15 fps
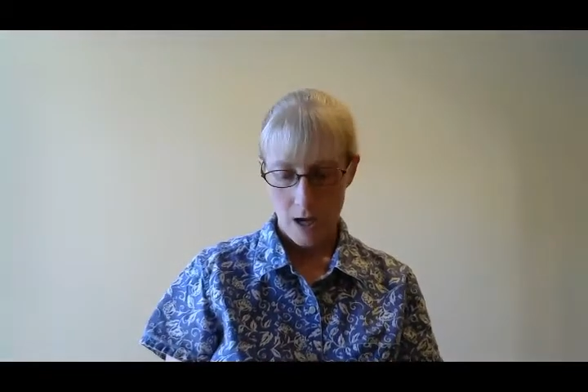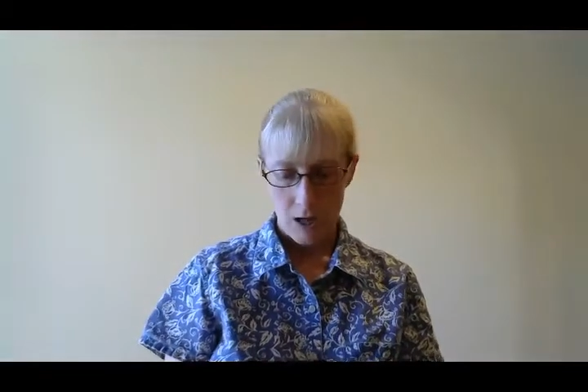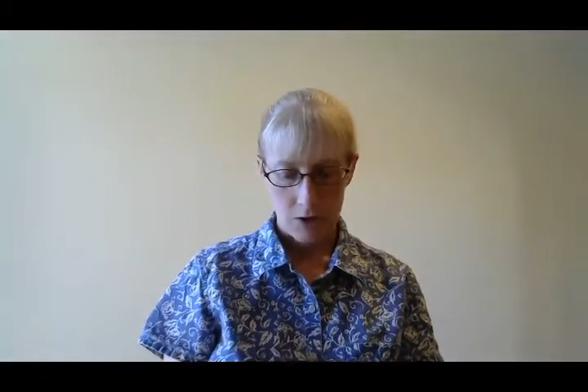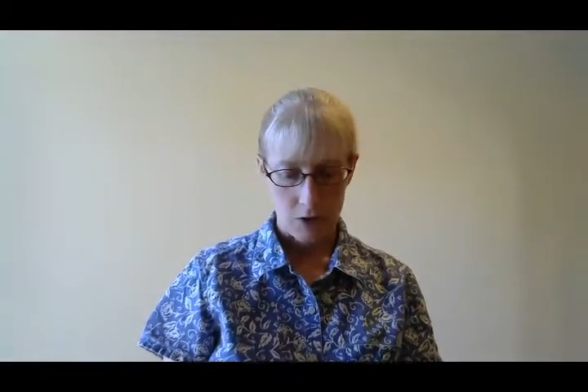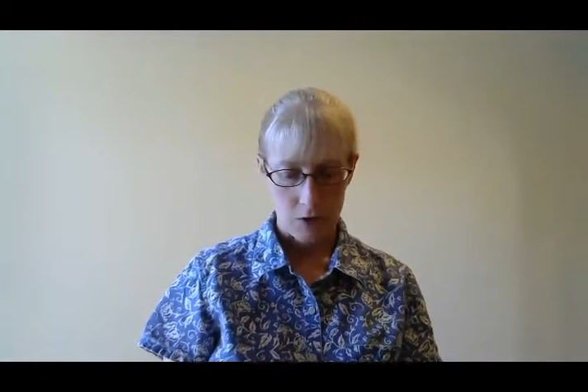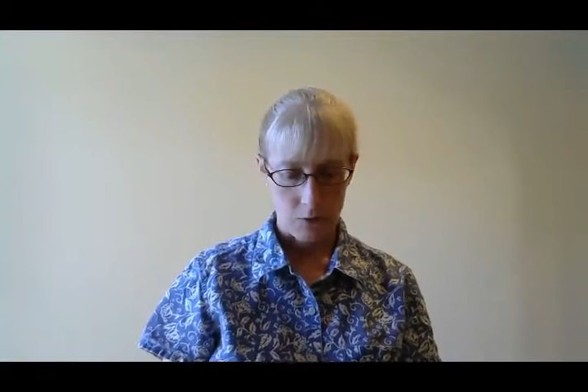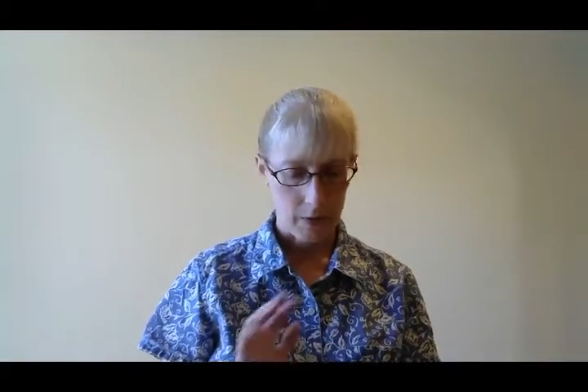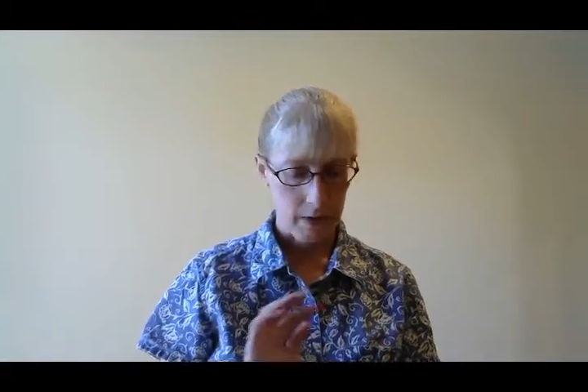
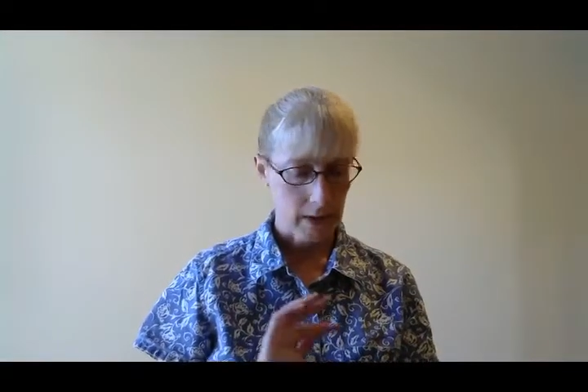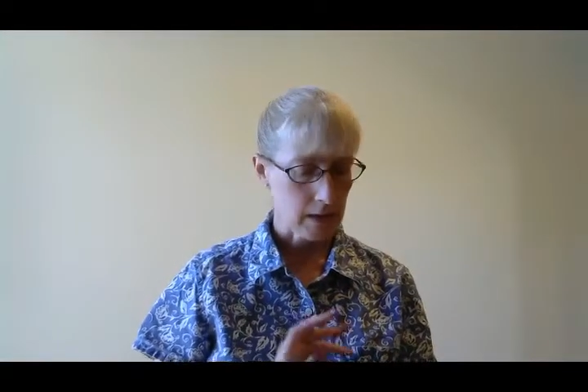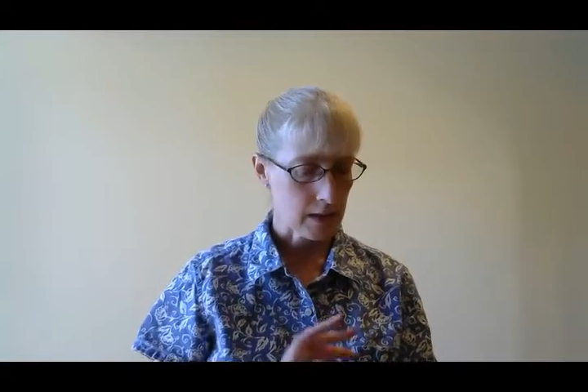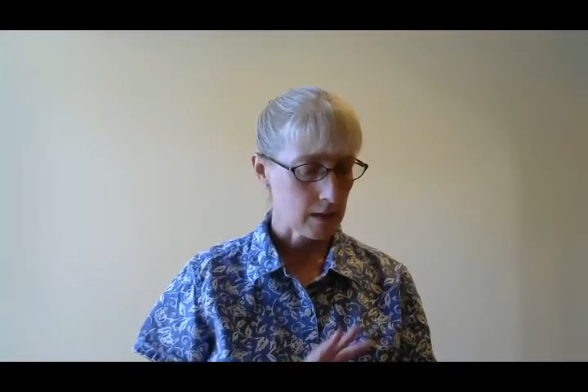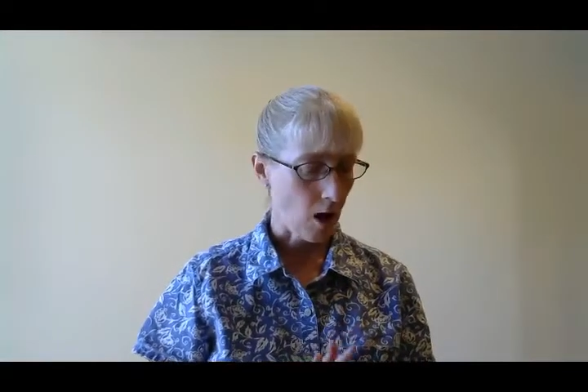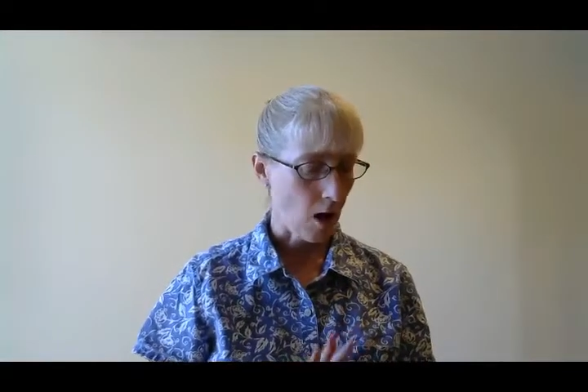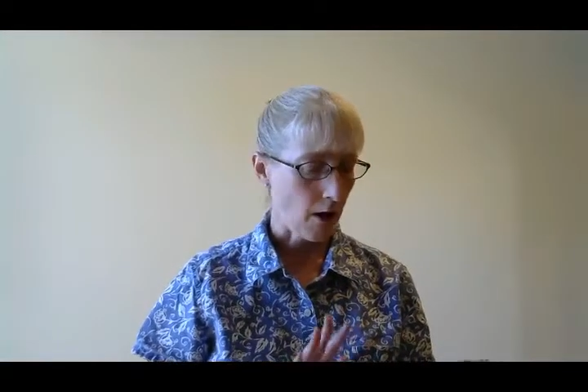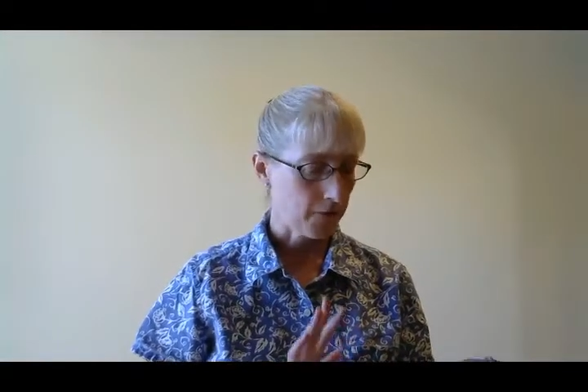Just really
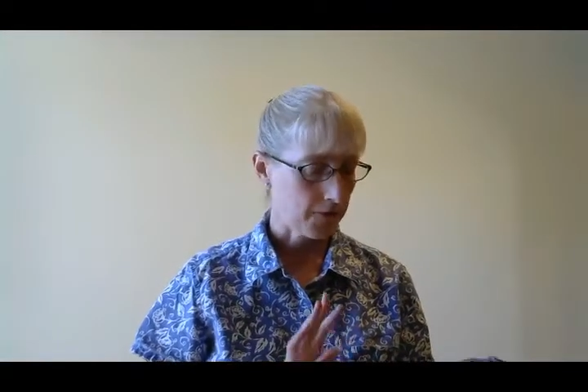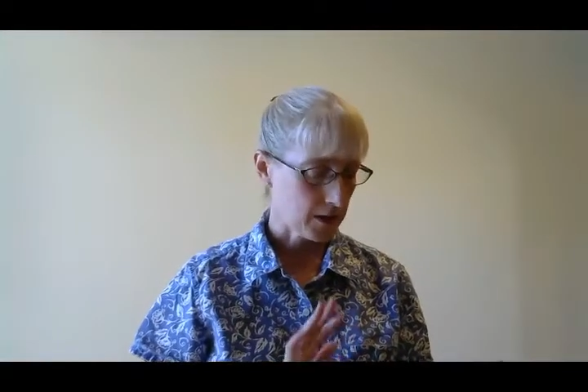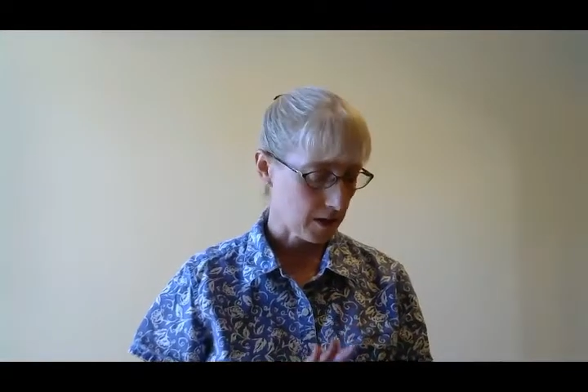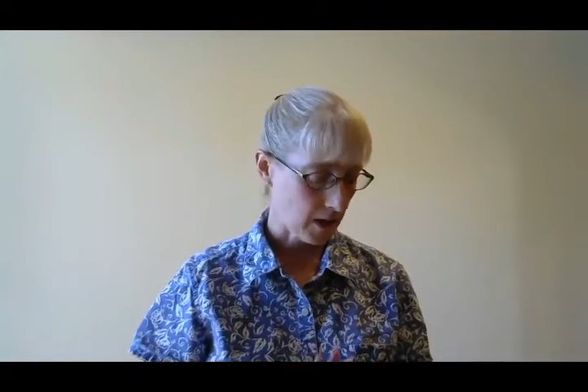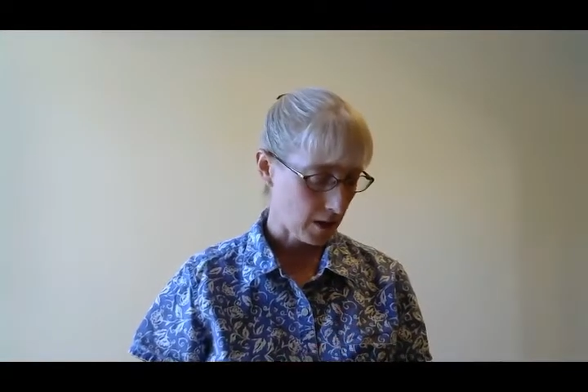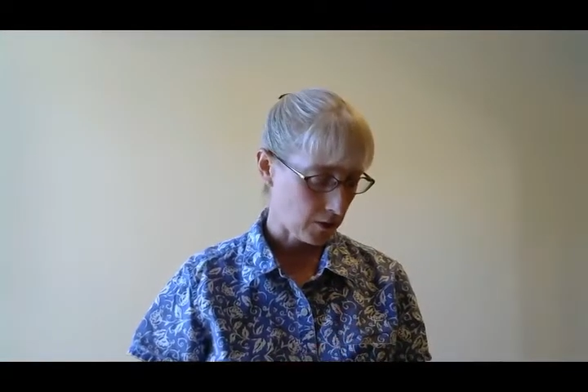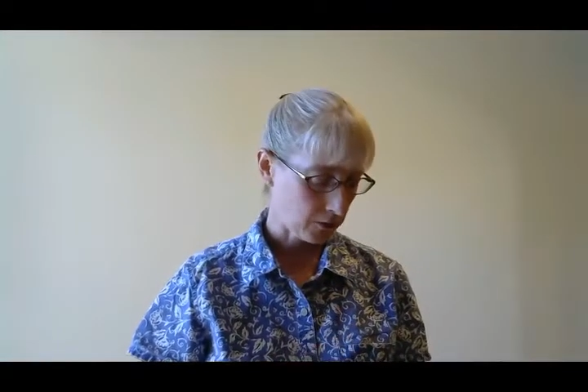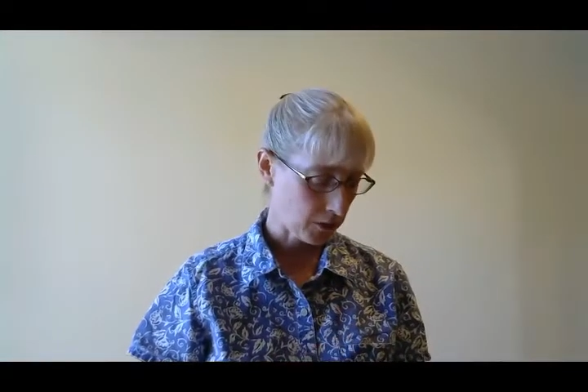soft,
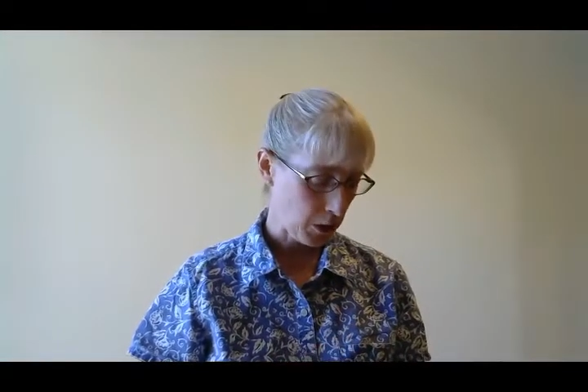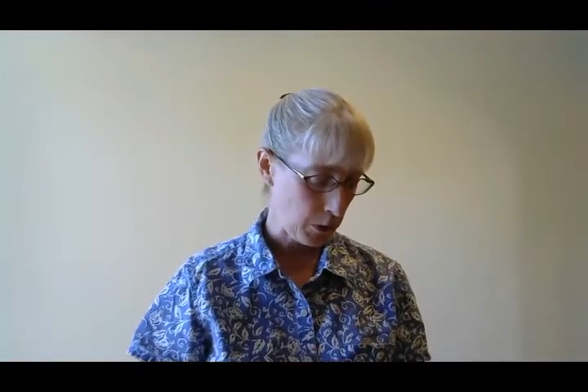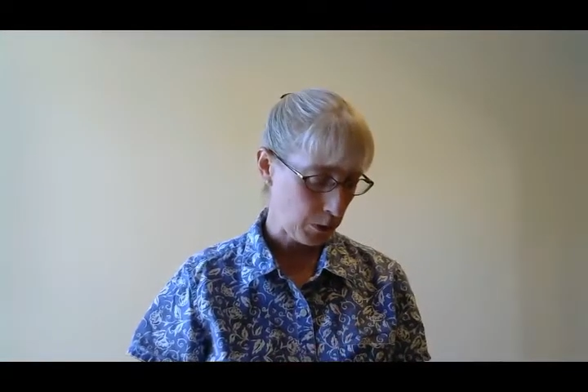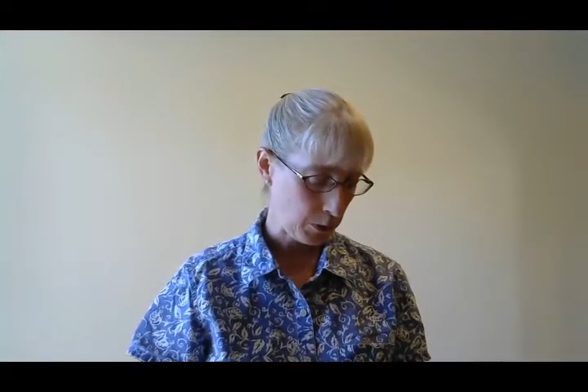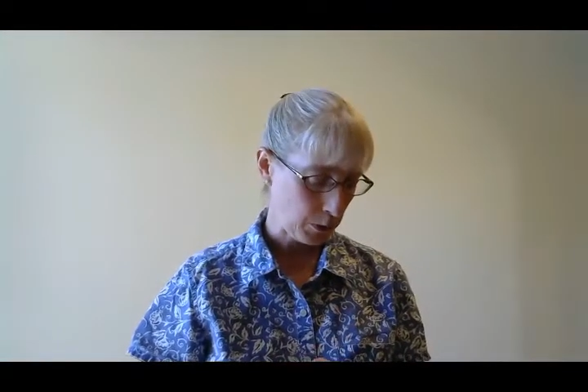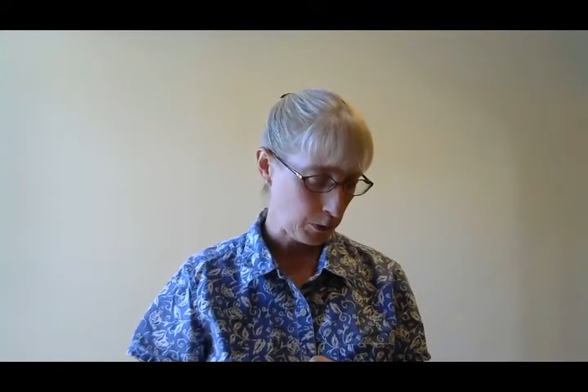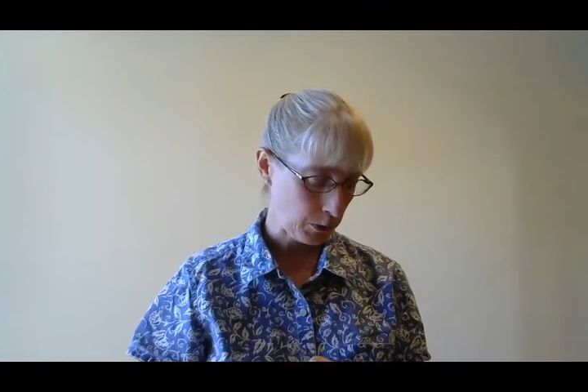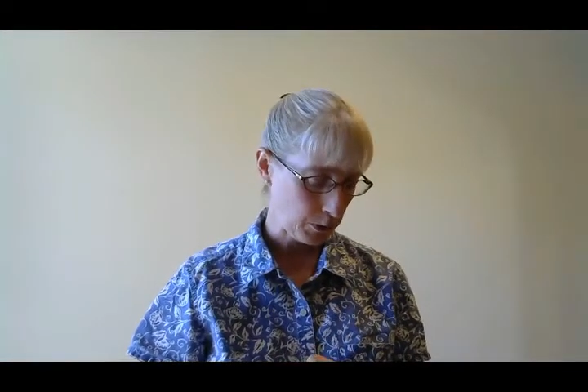subtle
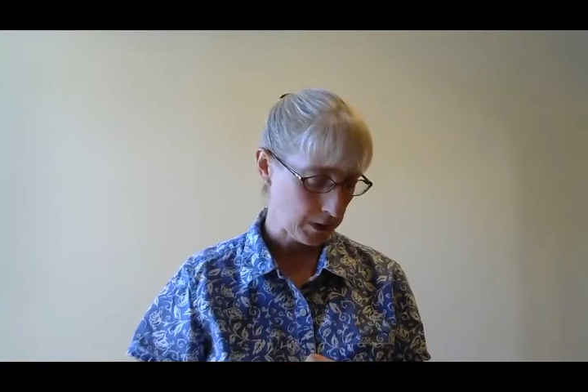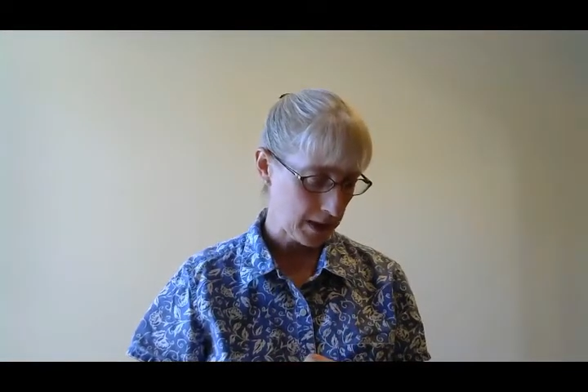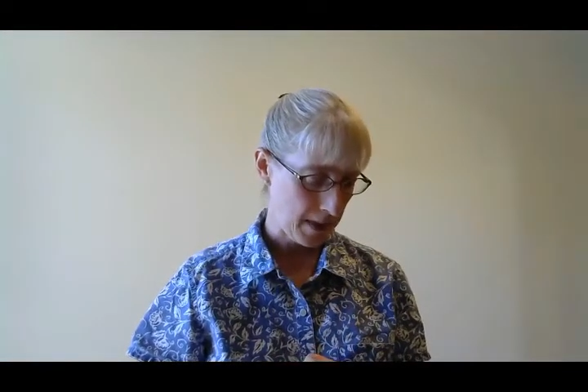tonals